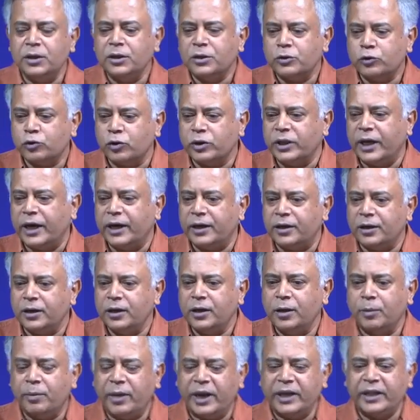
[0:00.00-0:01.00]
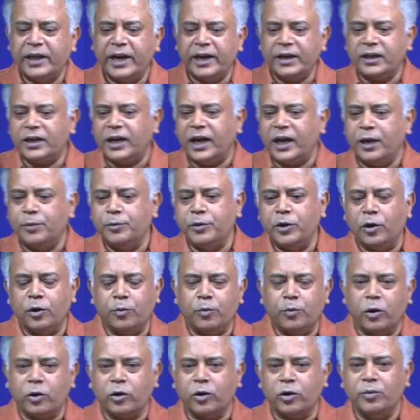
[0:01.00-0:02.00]
So, that by that time your
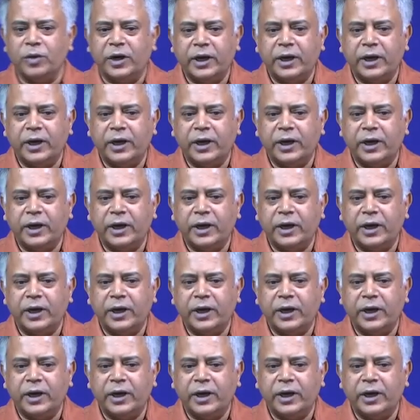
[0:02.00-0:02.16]
bottom